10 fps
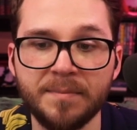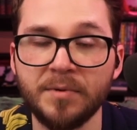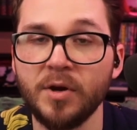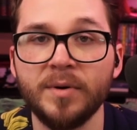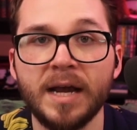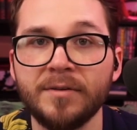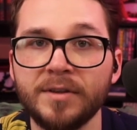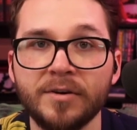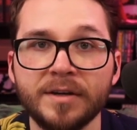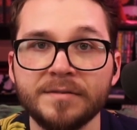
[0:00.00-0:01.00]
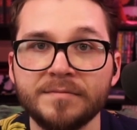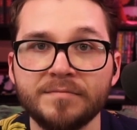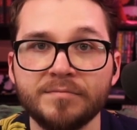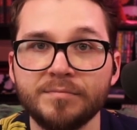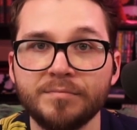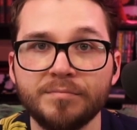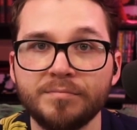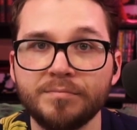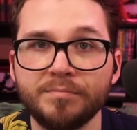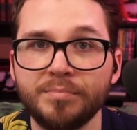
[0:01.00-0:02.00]
going out there and
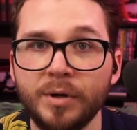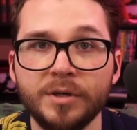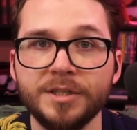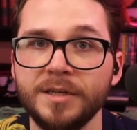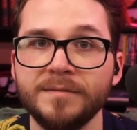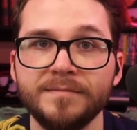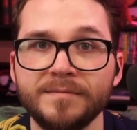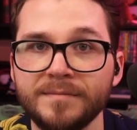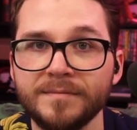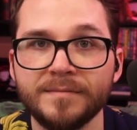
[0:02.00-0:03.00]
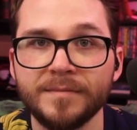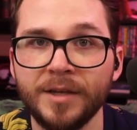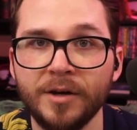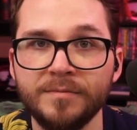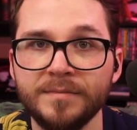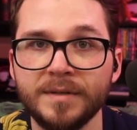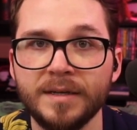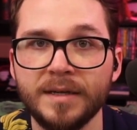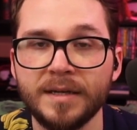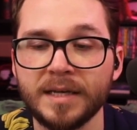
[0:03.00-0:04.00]
pushing, you know,
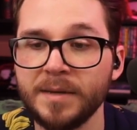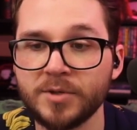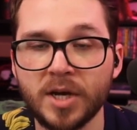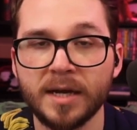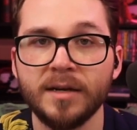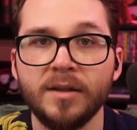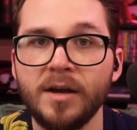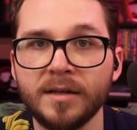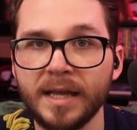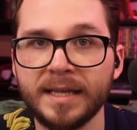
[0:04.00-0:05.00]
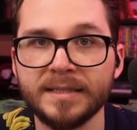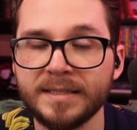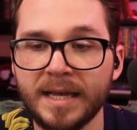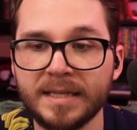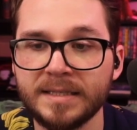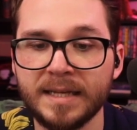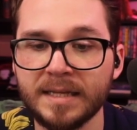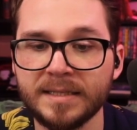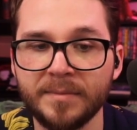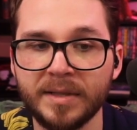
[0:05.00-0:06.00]
keep chugging along. Like it's
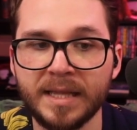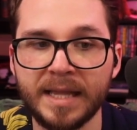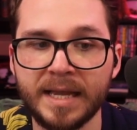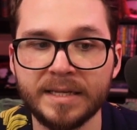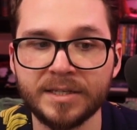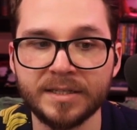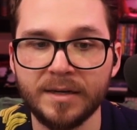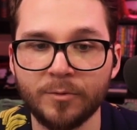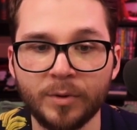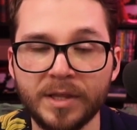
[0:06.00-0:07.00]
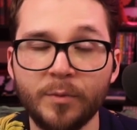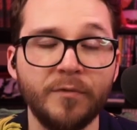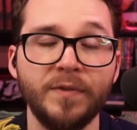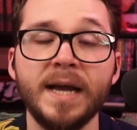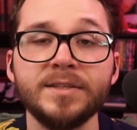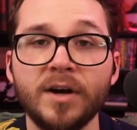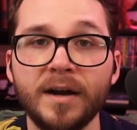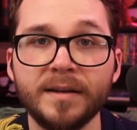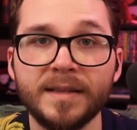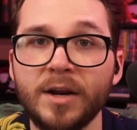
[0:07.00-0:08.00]
not something that they can just really reflect
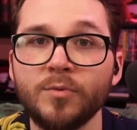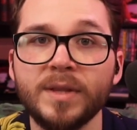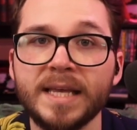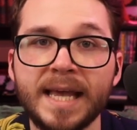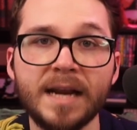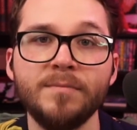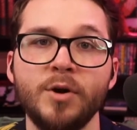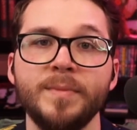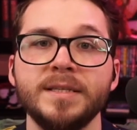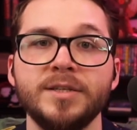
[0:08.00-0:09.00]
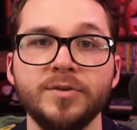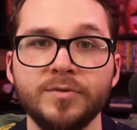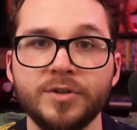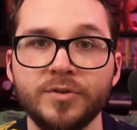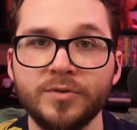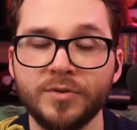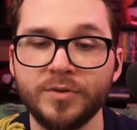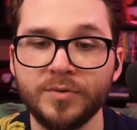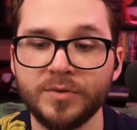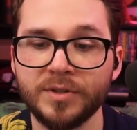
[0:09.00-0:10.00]
on. They don't really get a moment to
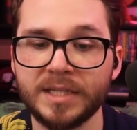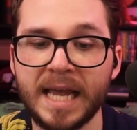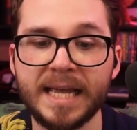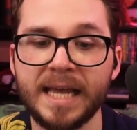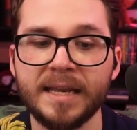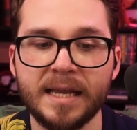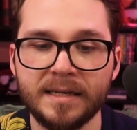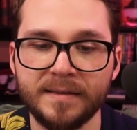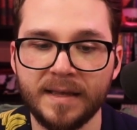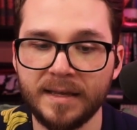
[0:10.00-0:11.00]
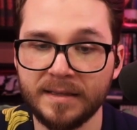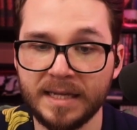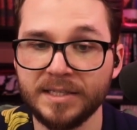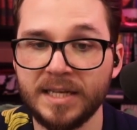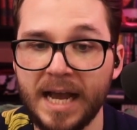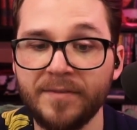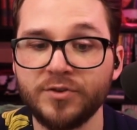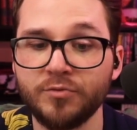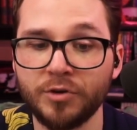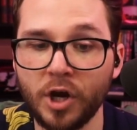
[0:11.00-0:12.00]
take in anything. They just have
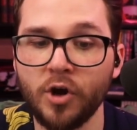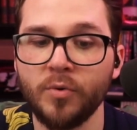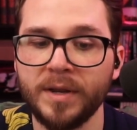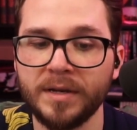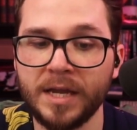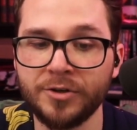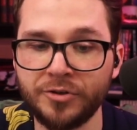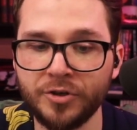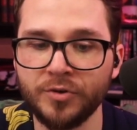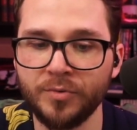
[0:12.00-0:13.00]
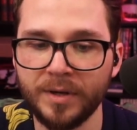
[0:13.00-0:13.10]
to go and do.